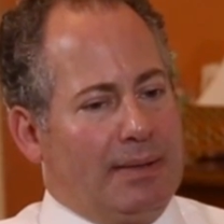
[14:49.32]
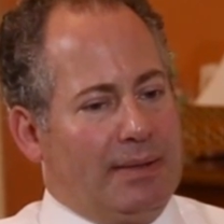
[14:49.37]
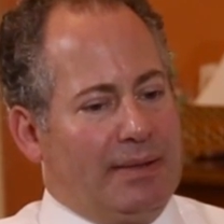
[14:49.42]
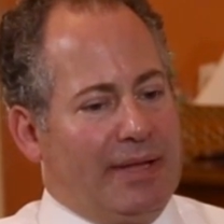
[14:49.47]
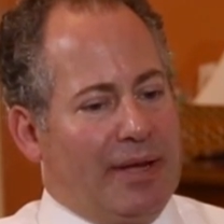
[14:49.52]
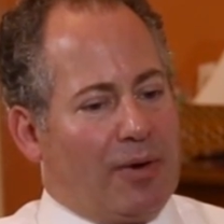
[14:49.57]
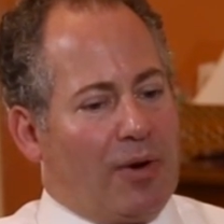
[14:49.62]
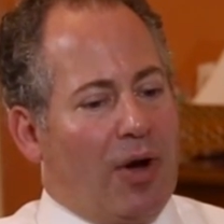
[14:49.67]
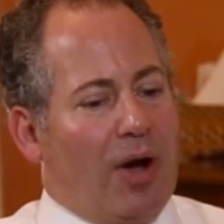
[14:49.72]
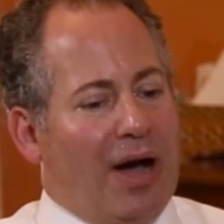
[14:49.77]

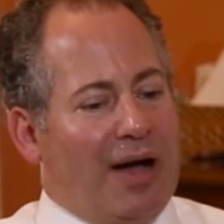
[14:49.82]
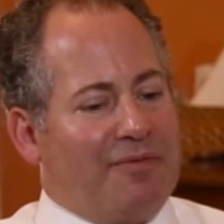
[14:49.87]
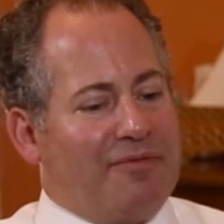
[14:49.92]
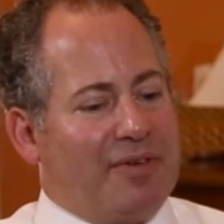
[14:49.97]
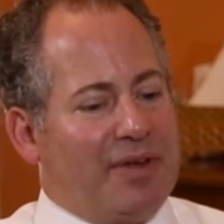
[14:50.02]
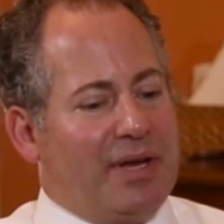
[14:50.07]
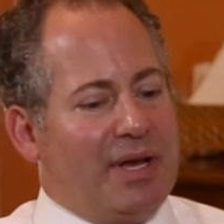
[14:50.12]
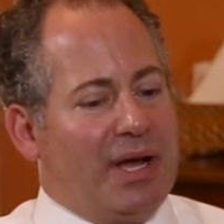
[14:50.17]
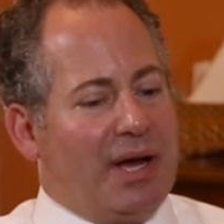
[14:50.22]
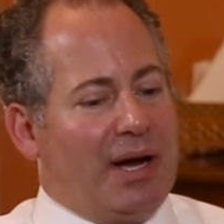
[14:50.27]
There
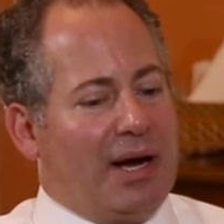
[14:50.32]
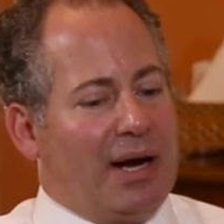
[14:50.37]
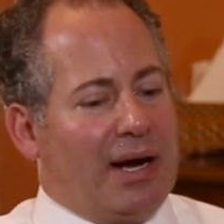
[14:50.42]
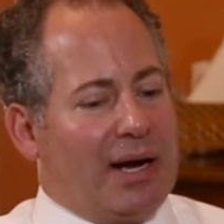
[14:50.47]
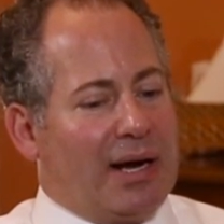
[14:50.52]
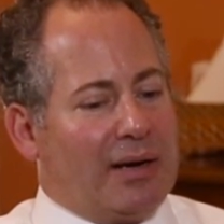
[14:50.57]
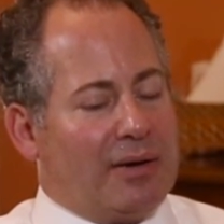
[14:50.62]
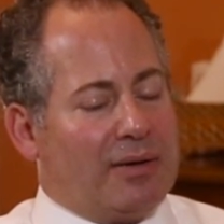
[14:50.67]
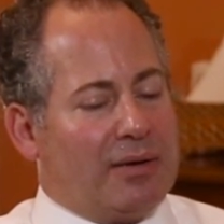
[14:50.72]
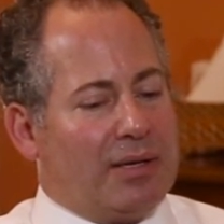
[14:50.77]
often
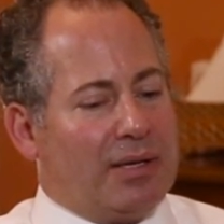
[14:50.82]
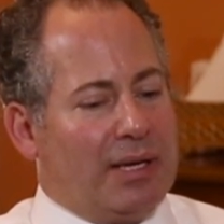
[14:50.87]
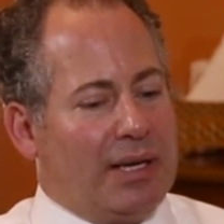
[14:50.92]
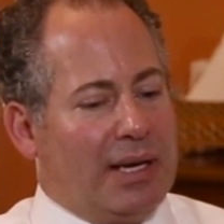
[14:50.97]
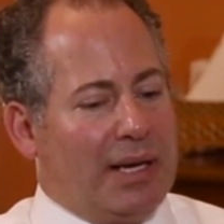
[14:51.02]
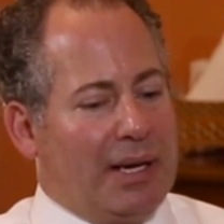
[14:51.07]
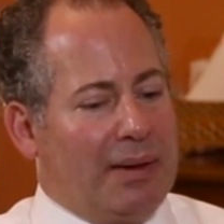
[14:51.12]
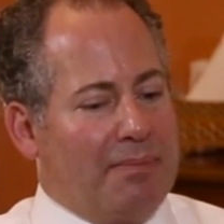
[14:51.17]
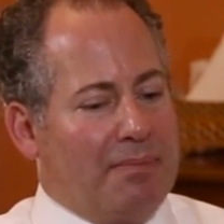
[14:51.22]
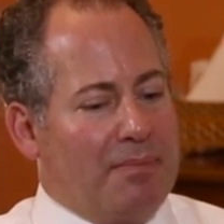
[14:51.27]
are
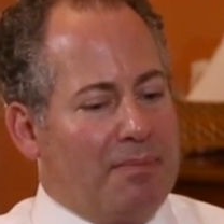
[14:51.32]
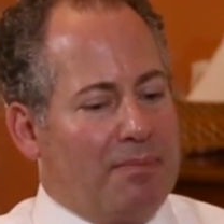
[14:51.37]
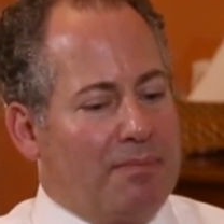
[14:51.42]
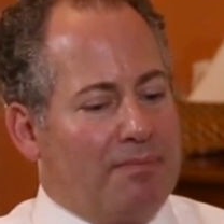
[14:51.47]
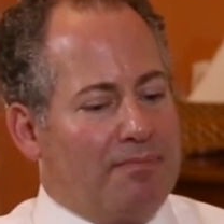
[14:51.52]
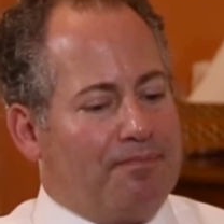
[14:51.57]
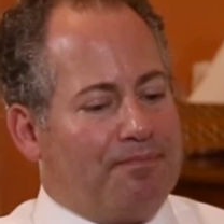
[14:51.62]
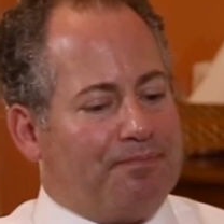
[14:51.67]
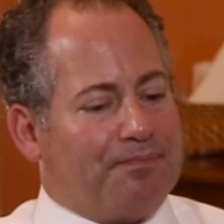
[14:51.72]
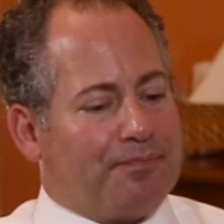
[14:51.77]

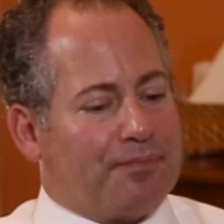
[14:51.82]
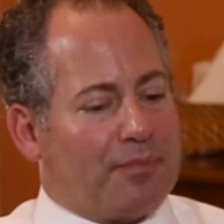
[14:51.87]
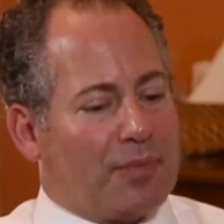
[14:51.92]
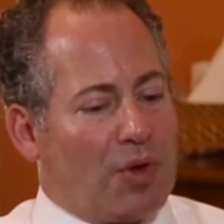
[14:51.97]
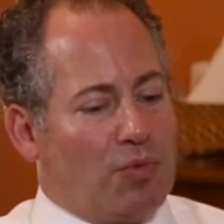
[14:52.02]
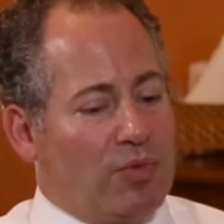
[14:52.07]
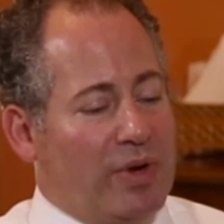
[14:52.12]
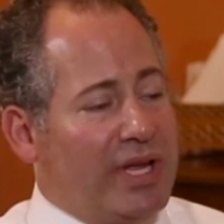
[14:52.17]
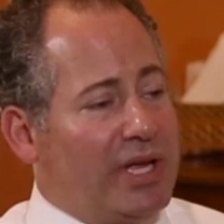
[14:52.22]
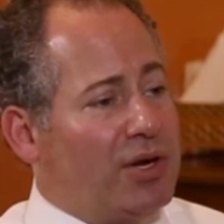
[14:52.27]

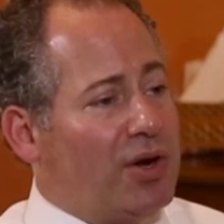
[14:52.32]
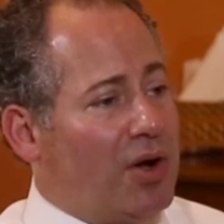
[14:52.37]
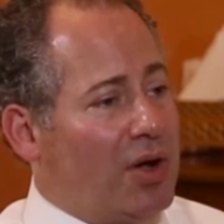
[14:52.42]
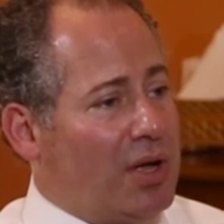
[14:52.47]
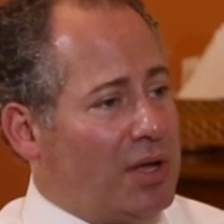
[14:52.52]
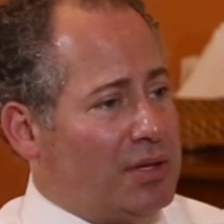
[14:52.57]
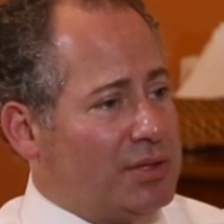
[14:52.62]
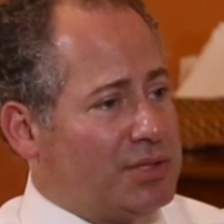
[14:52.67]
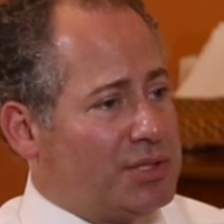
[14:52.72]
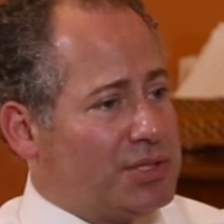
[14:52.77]

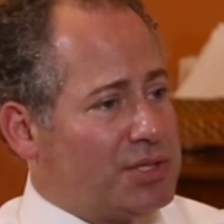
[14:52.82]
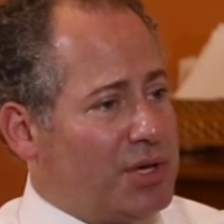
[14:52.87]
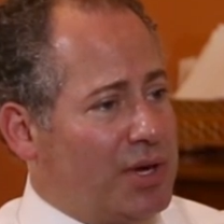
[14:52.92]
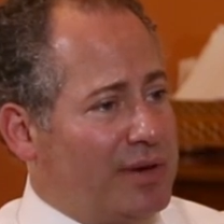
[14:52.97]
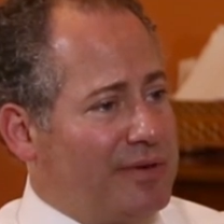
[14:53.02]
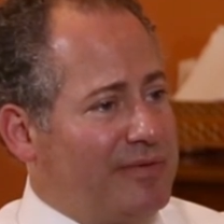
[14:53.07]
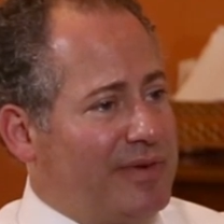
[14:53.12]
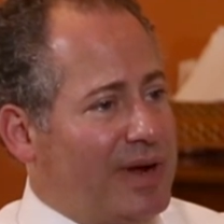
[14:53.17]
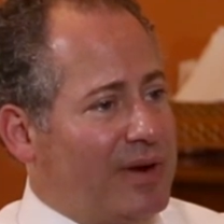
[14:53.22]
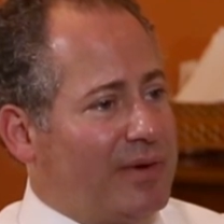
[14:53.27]
recalls
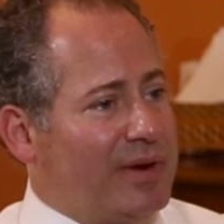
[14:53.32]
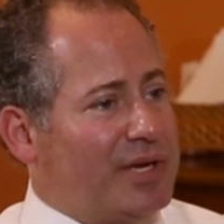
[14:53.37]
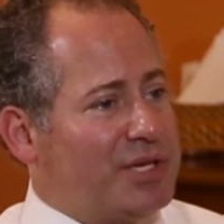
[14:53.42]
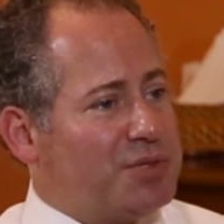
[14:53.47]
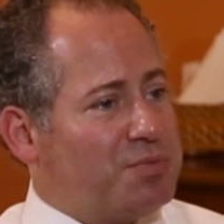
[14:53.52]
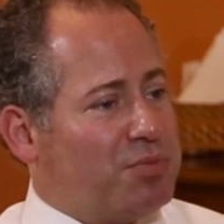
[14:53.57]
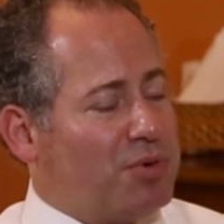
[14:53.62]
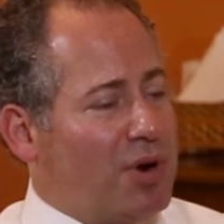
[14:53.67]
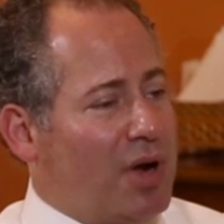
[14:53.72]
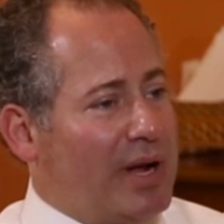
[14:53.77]
on
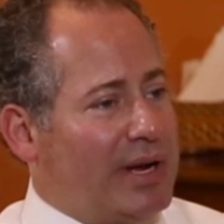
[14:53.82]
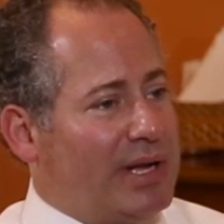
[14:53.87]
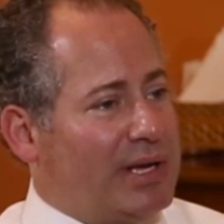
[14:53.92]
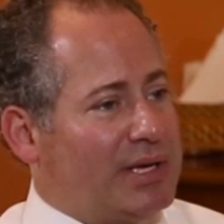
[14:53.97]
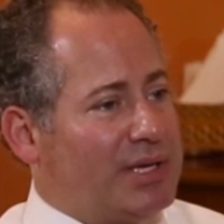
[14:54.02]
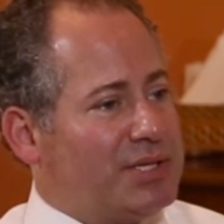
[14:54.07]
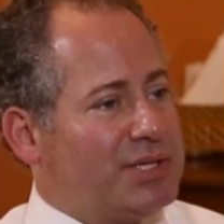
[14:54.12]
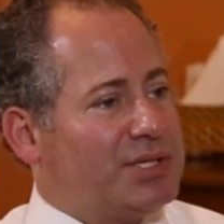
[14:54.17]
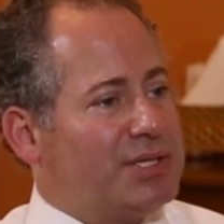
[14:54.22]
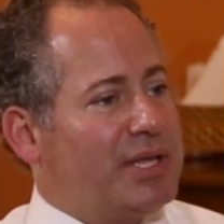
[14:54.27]
various
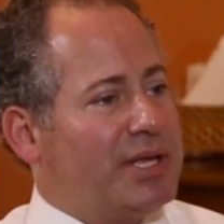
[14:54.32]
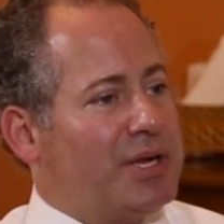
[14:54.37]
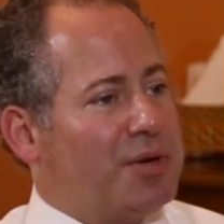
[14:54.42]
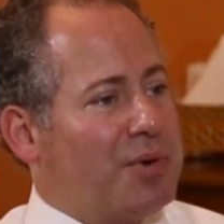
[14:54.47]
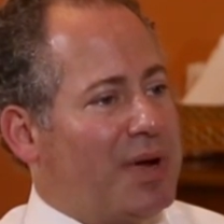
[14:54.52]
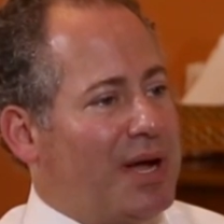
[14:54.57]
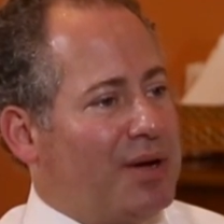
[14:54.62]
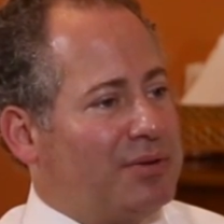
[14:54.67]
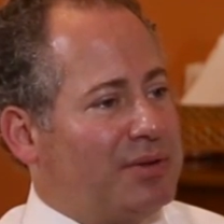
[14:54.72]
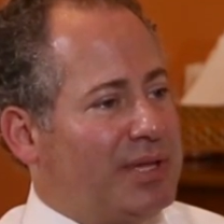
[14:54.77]
products that
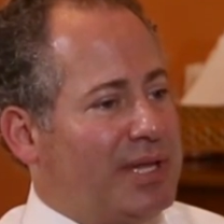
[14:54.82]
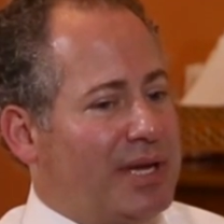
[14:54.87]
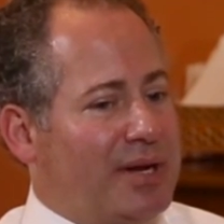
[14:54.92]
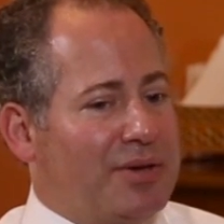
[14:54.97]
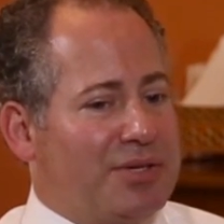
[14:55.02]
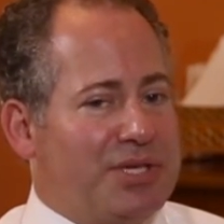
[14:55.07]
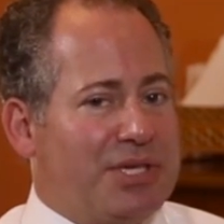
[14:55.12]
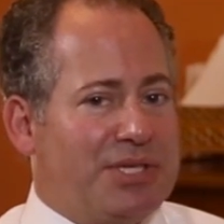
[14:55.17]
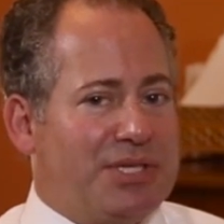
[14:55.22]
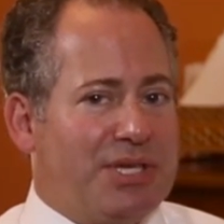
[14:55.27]
are out
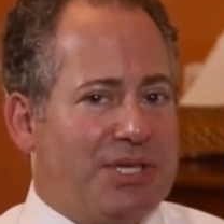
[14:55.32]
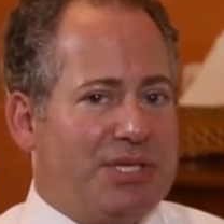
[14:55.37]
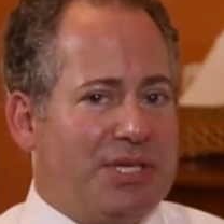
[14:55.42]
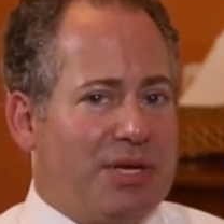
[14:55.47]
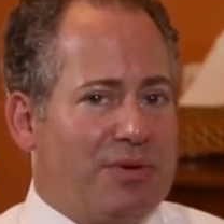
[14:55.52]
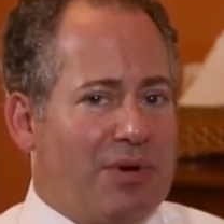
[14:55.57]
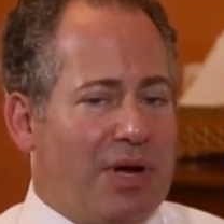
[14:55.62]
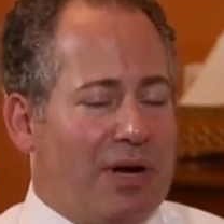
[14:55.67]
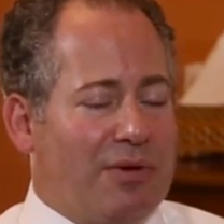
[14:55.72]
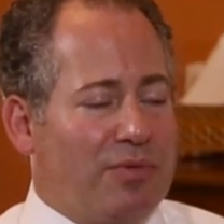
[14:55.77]
there, just as
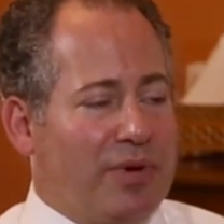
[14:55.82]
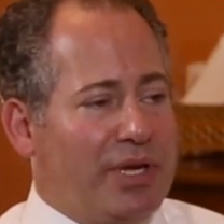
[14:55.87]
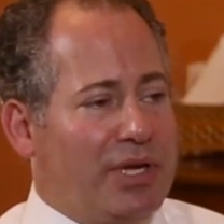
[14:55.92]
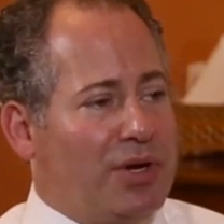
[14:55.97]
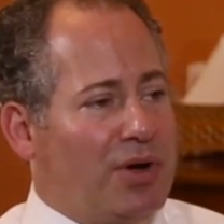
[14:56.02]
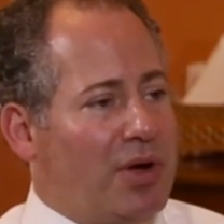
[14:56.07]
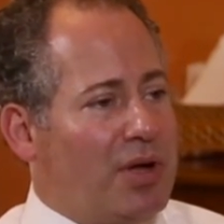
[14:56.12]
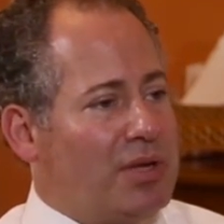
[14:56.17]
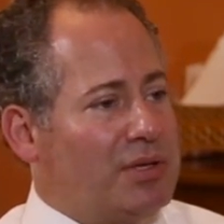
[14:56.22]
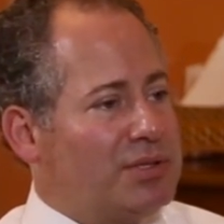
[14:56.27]
there are
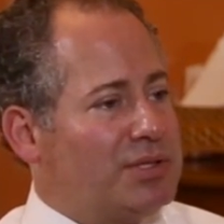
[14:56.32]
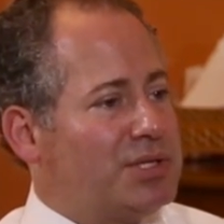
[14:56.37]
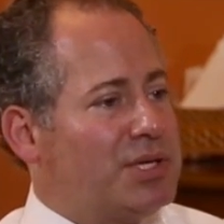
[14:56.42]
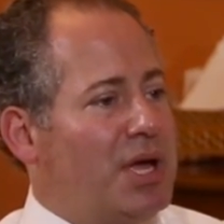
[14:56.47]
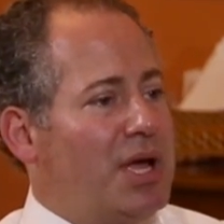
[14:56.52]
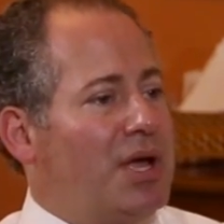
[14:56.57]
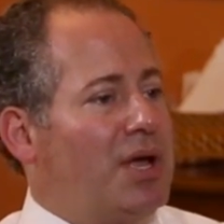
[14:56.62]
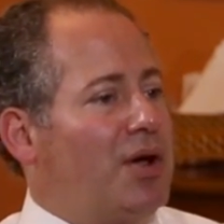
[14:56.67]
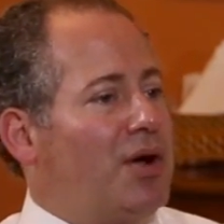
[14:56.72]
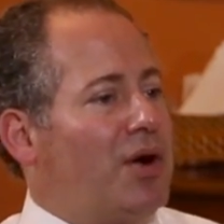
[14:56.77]

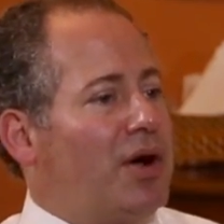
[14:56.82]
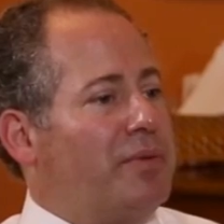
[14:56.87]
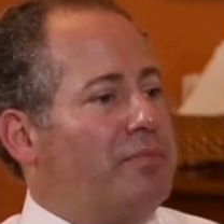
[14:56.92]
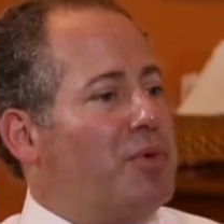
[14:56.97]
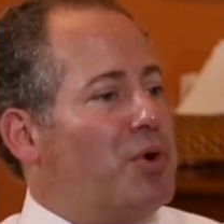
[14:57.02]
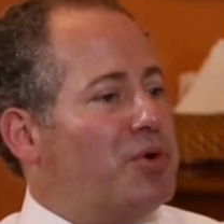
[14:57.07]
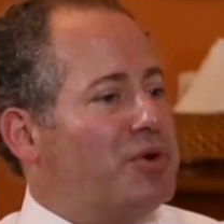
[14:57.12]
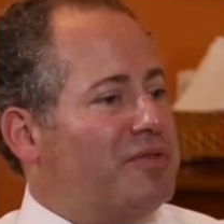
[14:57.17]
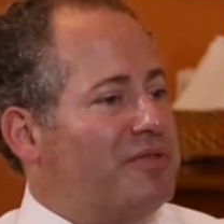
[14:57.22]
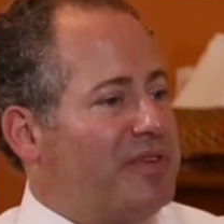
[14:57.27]
recalls on
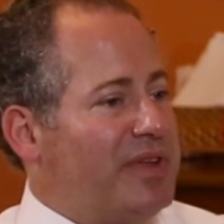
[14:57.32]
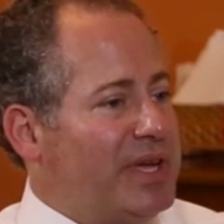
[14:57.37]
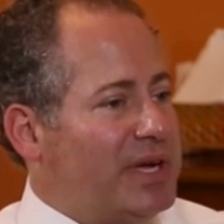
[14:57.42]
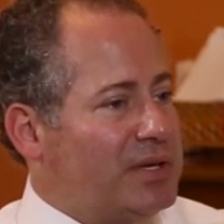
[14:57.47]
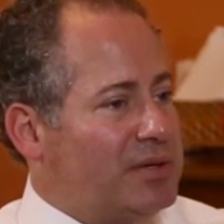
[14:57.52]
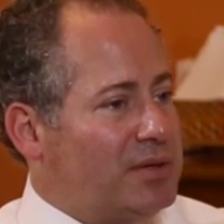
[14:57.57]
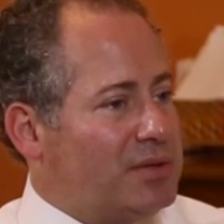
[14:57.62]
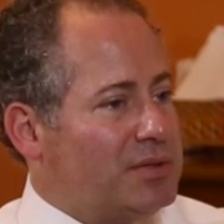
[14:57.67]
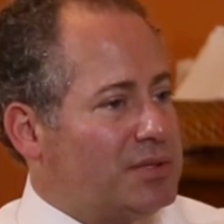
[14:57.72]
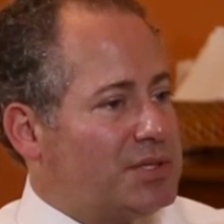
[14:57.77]
motor
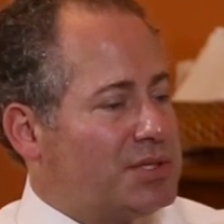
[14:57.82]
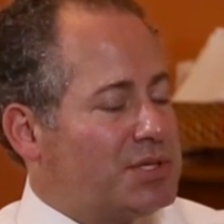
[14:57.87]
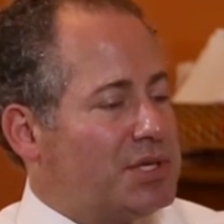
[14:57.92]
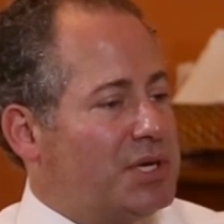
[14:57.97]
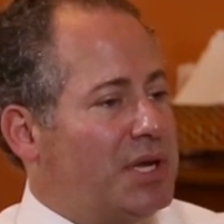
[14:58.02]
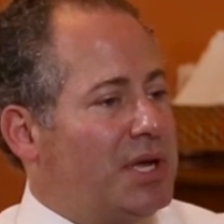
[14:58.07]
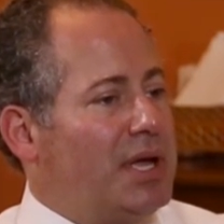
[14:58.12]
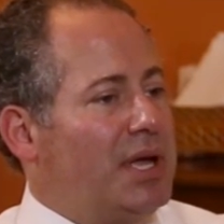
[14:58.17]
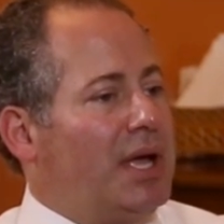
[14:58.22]
vehicles.